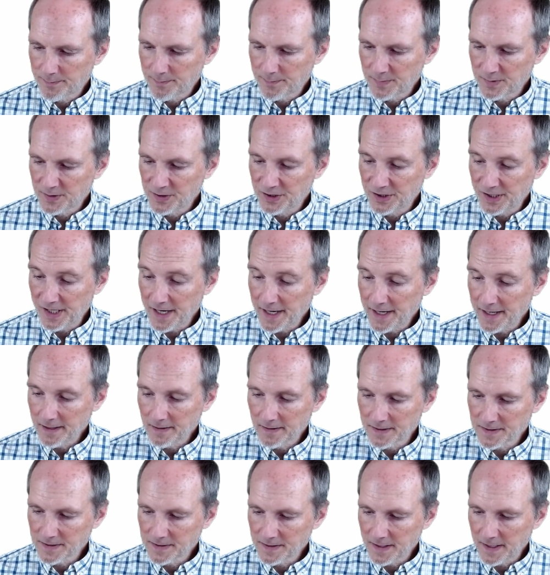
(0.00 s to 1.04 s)
J,
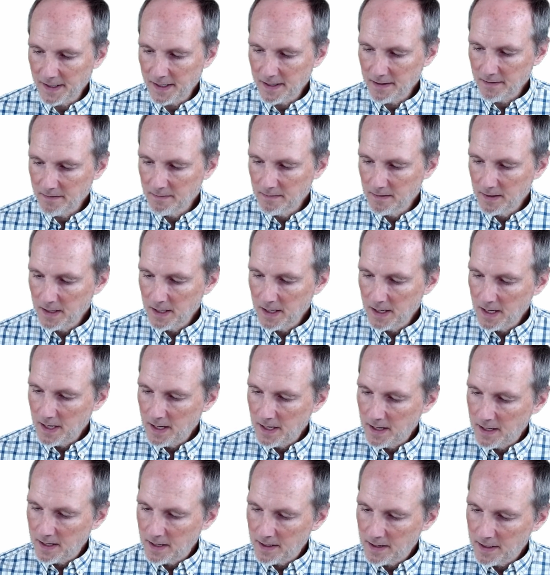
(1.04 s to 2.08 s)
let's say,
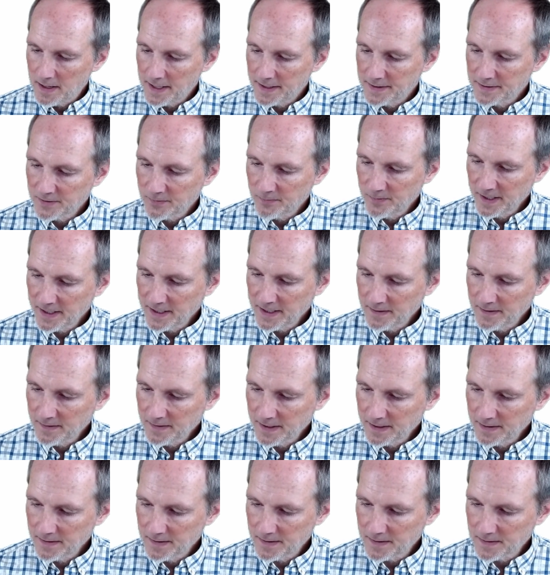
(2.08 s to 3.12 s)
has a ranking
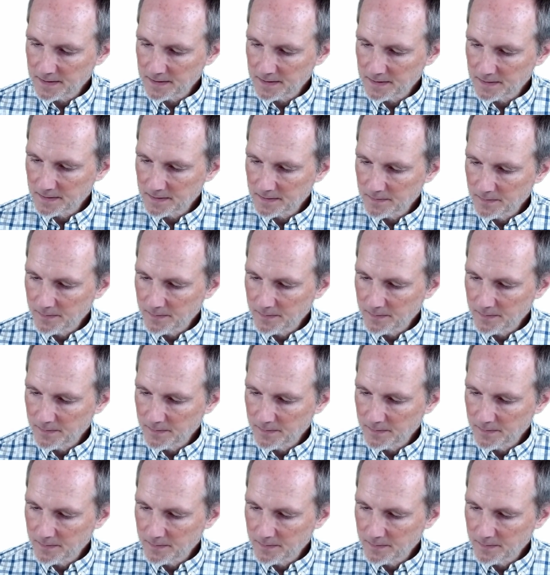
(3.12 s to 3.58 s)
like this.